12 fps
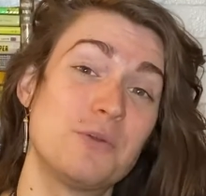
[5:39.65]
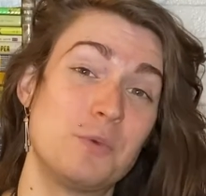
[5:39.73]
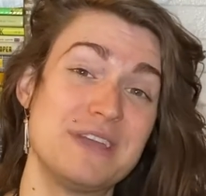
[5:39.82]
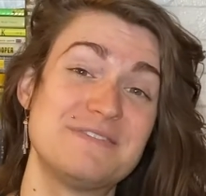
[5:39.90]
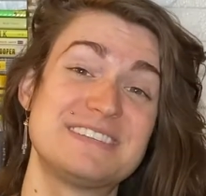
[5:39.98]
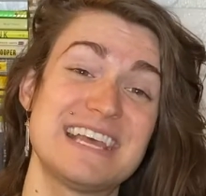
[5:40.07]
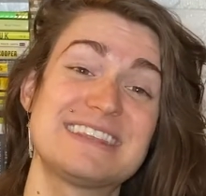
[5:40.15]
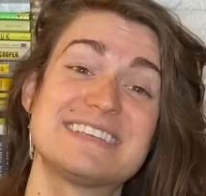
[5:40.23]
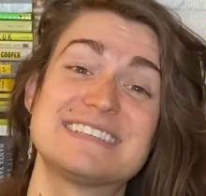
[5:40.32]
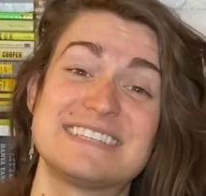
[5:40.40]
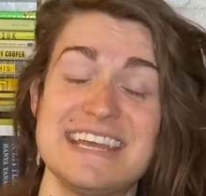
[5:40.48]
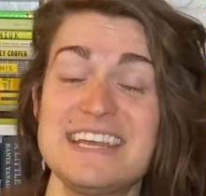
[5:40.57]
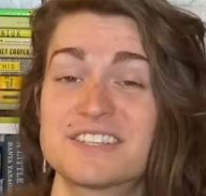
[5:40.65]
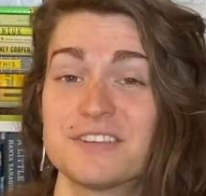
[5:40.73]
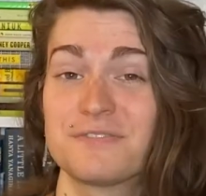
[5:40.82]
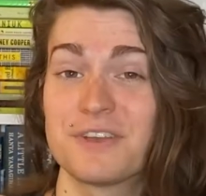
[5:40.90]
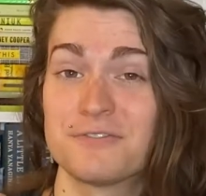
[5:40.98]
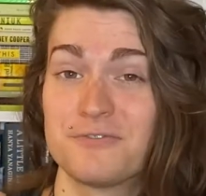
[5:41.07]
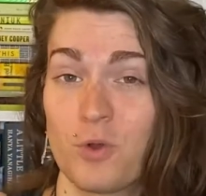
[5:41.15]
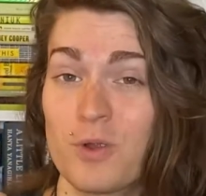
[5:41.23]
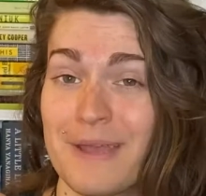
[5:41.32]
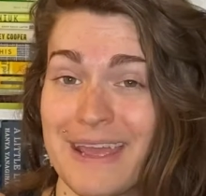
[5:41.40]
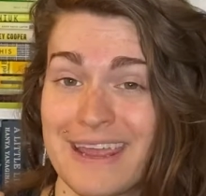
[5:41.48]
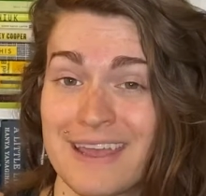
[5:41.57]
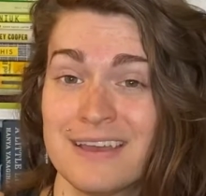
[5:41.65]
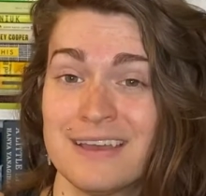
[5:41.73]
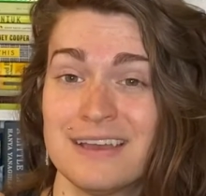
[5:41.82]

we have set the stakes of conforming.